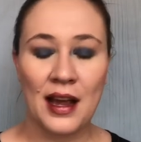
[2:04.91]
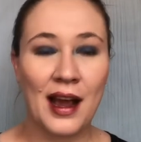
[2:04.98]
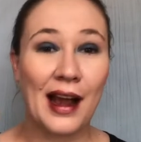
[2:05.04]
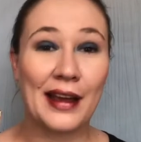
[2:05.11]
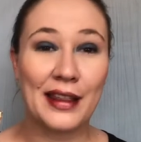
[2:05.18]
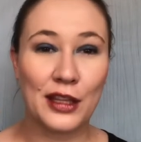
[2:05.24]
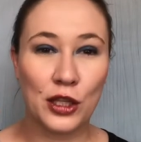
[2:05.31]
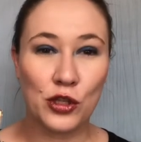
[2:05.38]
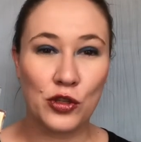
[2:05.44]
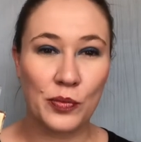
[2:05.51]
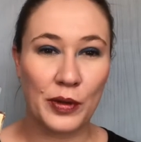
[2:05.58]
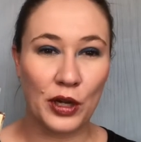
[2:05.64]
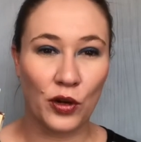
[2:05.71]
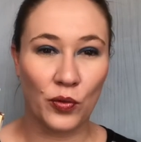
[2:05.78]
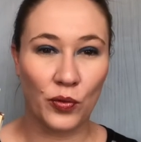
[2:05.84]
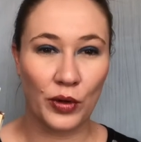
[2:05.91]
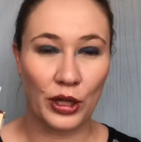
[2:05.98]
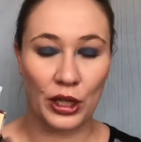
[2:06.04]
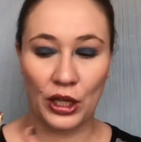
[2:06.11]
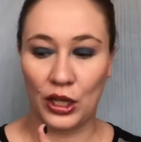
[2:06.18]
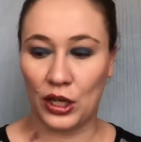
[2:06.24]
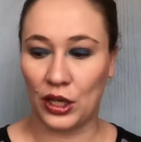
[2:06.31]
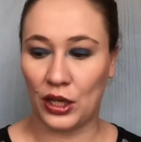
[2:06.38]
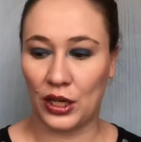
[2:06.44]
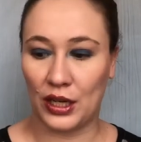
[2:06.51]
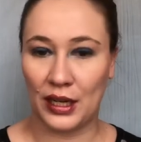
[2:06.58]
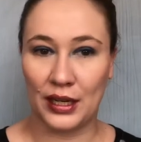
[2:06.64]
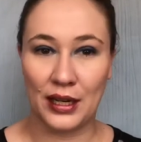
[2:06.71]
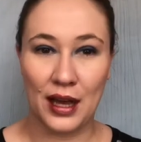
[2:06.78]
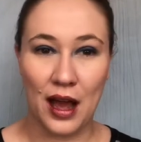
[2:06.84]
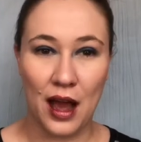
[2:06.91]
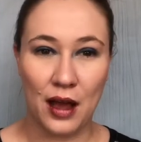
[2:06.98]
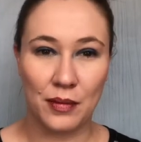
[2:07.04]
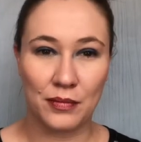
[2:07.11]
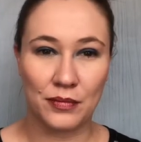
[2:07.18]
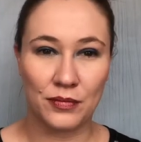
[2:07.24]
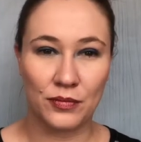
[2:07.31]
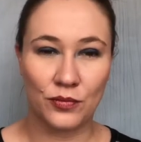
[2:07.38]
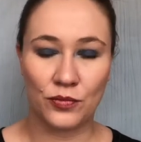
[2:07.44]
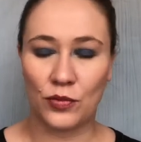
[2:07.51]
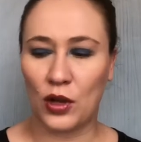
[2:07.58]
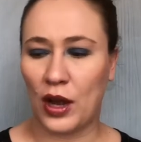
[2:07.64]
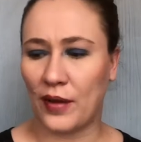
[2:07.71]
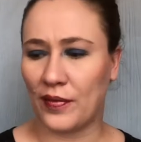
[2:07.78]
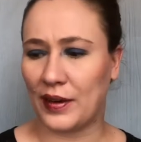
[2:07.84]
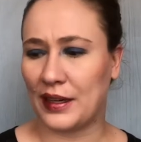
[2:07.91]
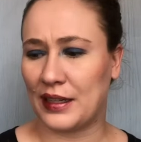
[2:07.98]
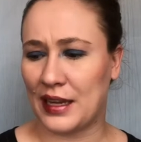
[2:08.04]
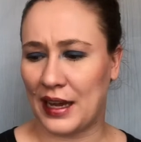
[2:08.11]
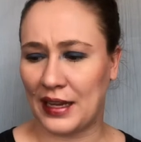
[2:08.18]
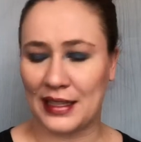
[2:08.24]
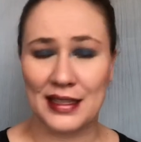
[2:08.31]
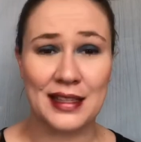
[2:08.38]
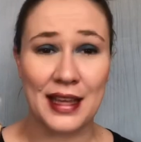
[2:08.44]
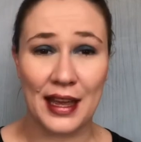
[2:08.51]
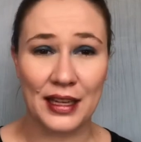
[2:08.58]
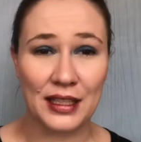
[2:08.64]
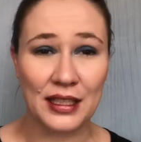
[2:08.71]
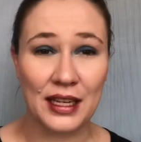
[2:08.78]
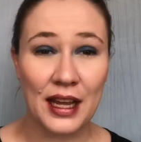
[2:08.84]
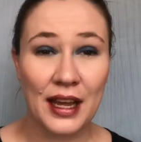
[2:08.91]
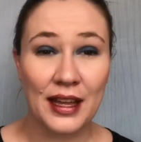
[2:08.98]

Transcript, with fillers: I think this would be a really good um, everyday scent.